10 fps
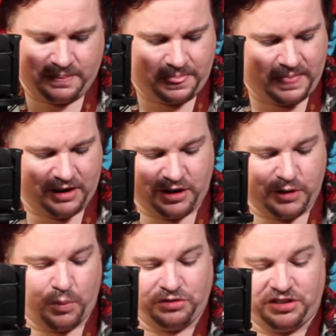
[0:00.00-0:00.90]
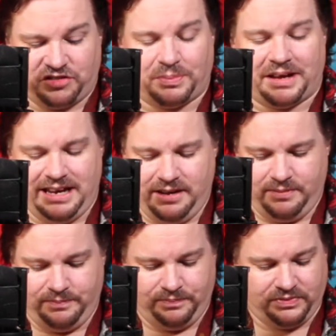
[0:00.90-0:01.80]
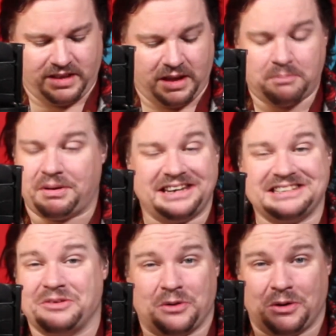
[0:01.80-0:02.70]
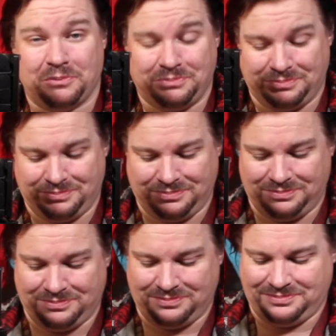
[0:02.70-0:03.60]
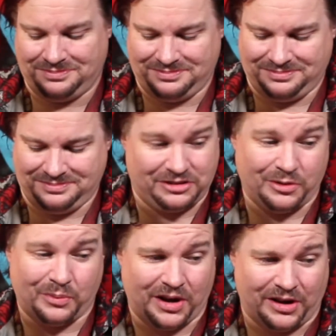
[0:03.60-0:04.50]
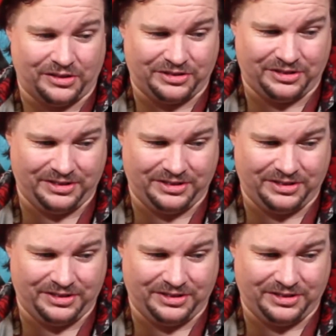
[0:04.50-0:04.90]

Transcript: I know you want it to be, but it's not. It's not words.